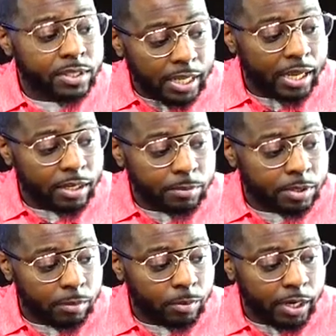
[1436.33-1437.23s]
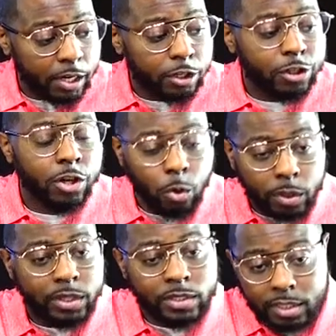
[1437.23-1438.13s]
stand up somewhere
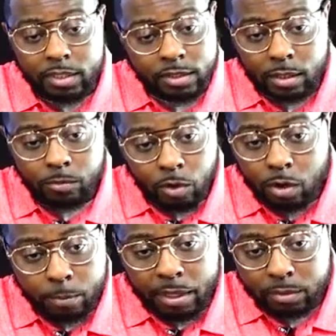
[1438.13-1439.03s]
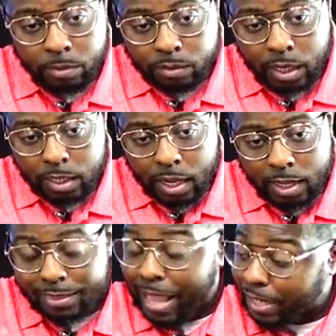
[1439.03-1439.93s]
knowingly teaching something wrong about the Most High
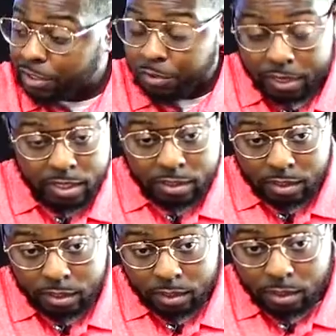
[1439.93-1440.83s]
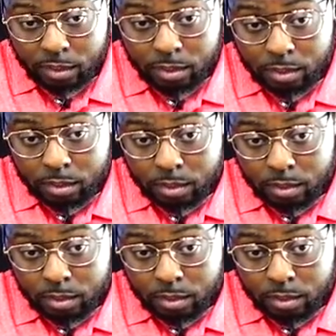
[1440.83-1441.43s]
God. That's crazy. But